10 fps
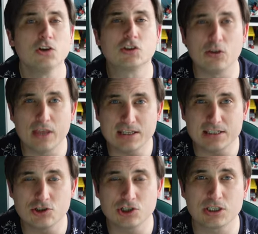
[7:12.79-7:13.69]
So this
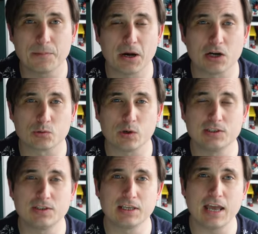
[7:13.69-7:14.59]
is just the
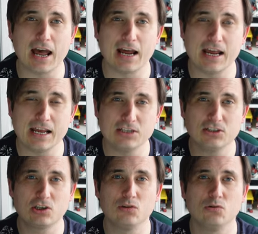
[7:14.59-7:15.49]
password to get
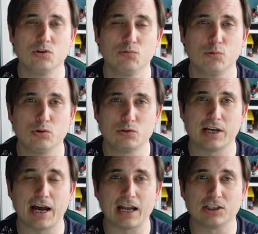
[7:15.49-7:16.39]
into the
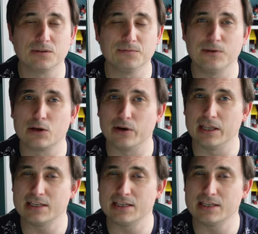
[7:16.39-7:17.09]
router and configure it.